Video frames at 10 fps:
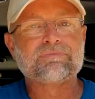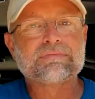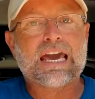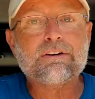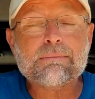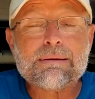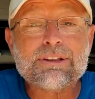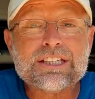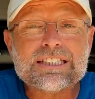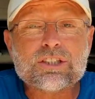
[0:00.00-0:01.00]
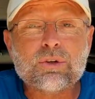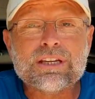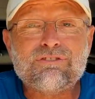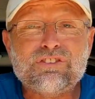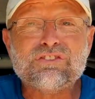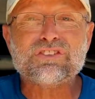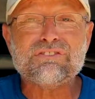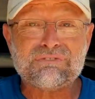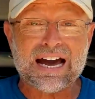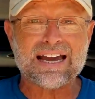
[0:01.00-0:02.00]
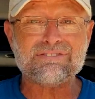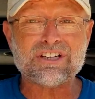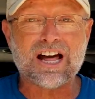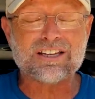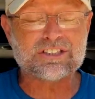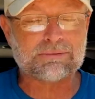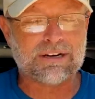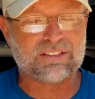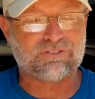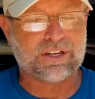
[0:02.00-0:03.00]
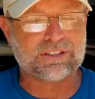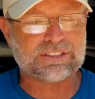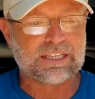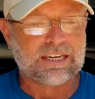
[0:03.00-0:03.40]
And remember, this is only $55 a month, folks.